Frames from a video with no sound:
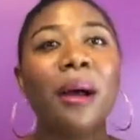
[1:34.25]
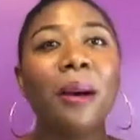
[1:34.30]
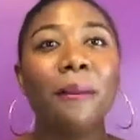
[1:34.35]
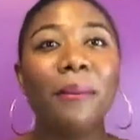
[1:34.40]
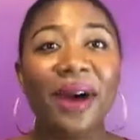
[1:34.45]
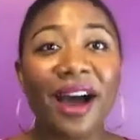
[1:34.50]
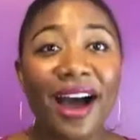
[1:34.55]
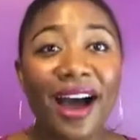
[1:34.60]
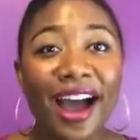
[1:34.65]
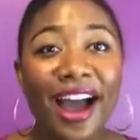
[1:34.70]

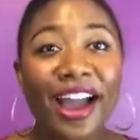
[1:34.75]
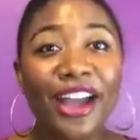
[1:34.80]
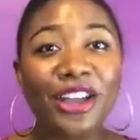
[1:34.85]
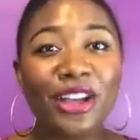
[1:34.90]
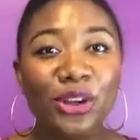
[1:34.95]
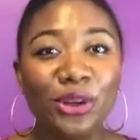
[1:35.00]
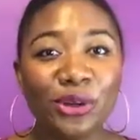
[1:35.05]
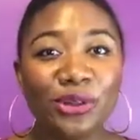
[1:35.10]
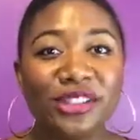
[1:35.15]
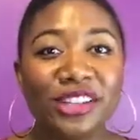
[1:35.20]
by
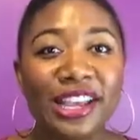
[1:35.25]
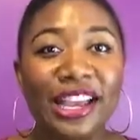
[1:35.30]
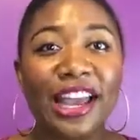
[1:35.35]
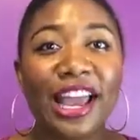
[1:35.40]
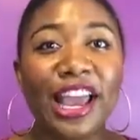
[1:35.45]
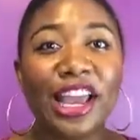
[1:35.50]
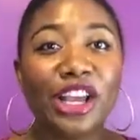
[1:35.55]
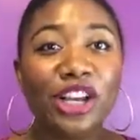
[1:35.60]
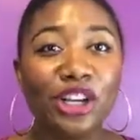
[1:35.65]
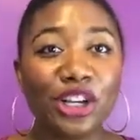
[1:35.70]
using
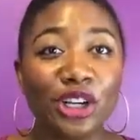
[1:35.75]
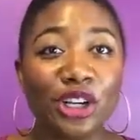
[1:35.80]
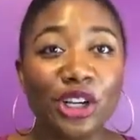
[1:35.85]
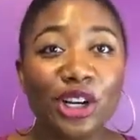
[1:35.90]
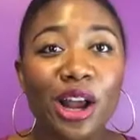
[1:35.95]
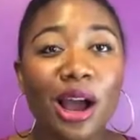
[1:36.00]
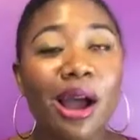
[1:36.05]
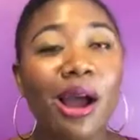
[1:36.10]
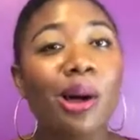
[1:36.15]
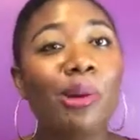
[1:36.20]
a good
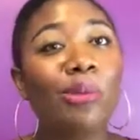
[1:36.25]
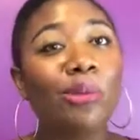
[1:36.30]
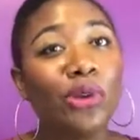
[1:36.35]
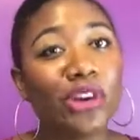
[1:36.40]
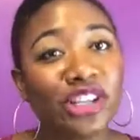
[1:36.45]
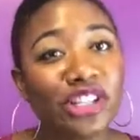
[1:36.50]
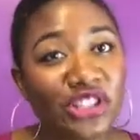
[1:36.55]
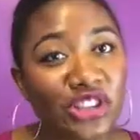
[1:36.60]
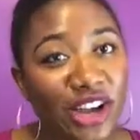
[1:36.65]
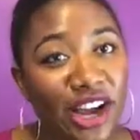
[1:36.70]

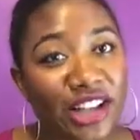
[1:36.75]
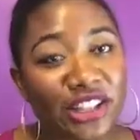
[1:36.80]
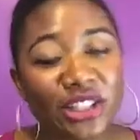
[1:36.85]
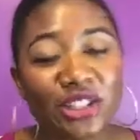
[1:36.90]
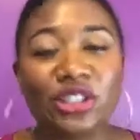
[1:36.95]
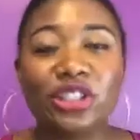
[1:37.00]
moisturizer.